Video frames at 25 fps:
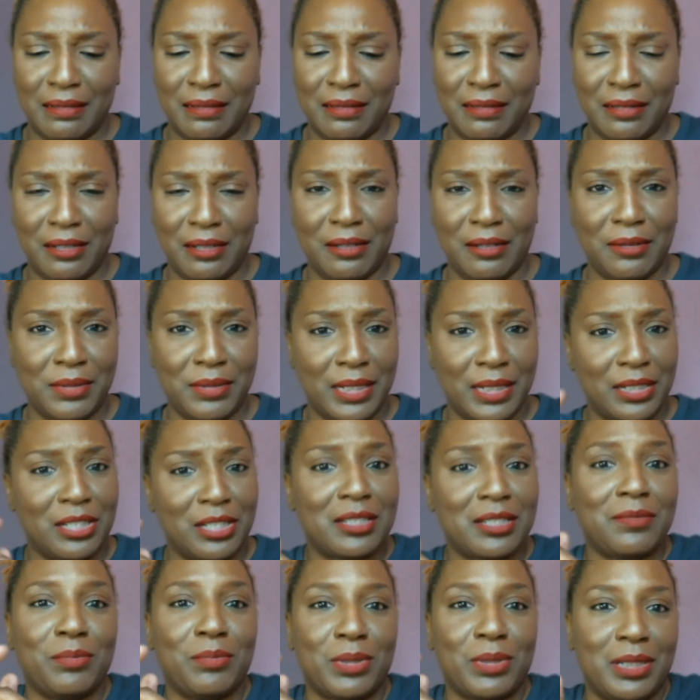You know what I'm saying?
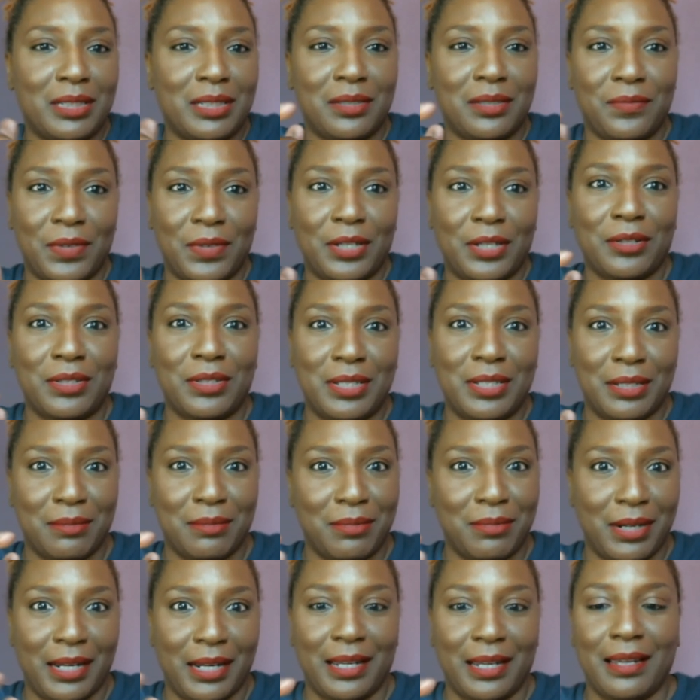Just with this fingertip,
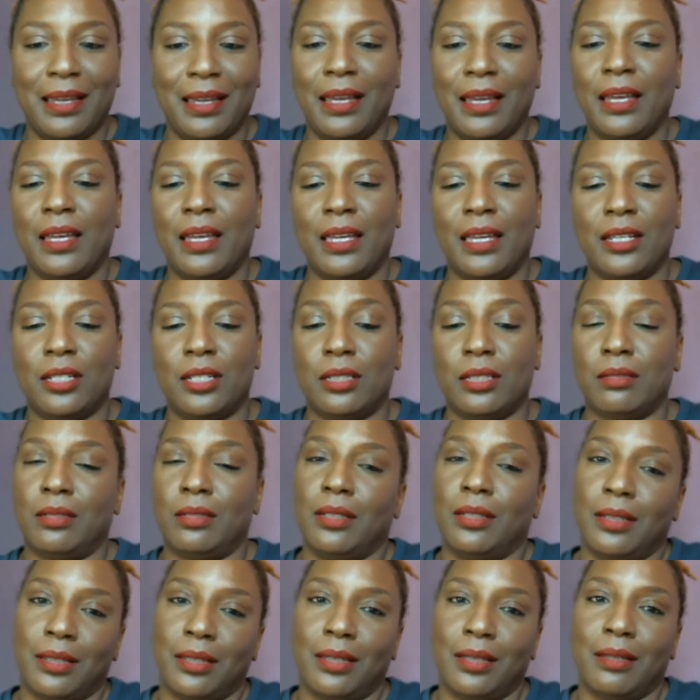right?
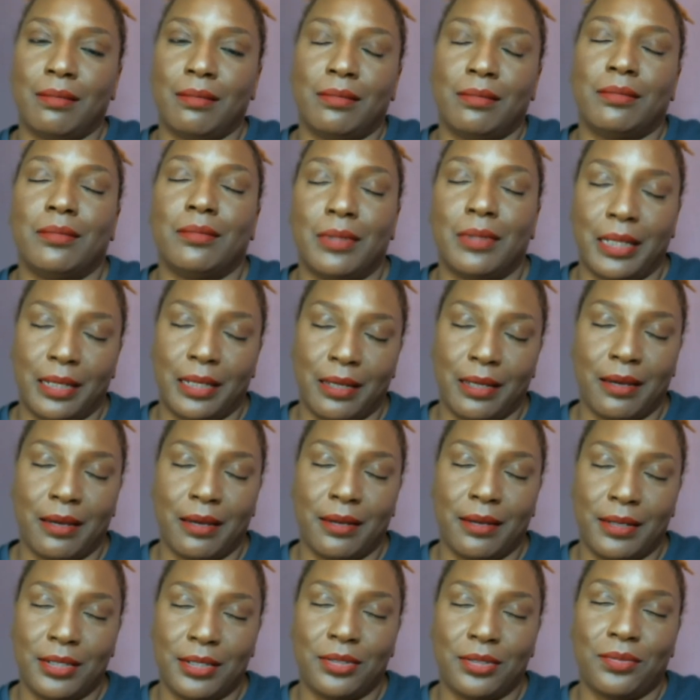It like,
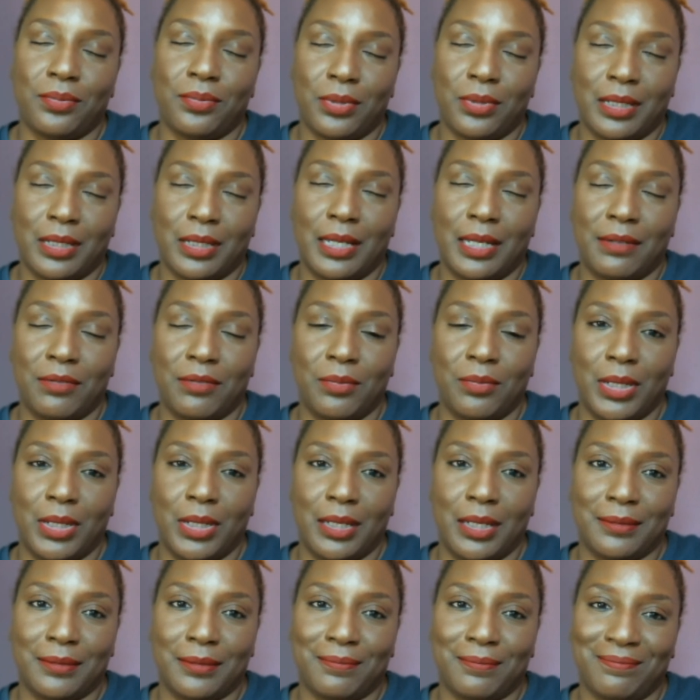y'all, it's really giving
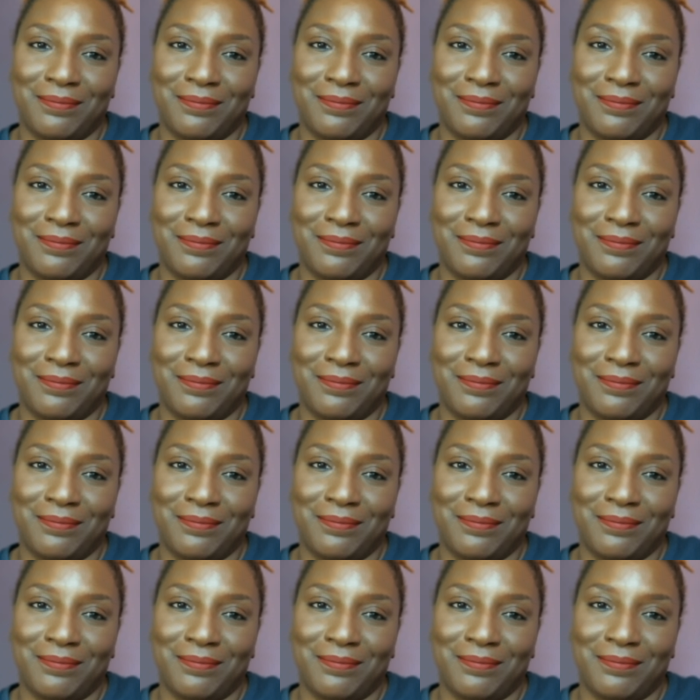me.